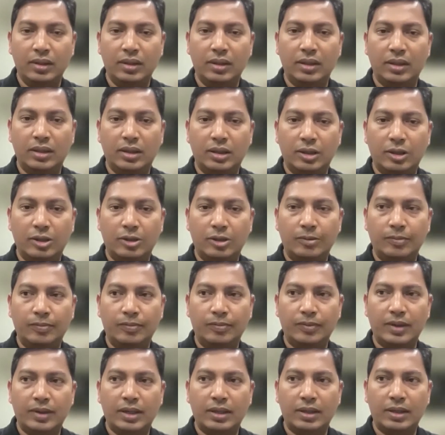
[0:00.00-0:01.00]

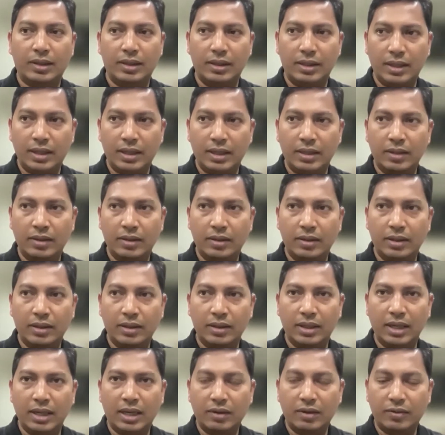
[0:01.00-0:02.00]
And in
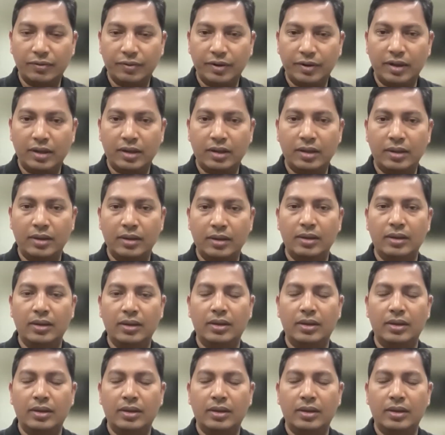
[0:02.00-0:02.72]
that way,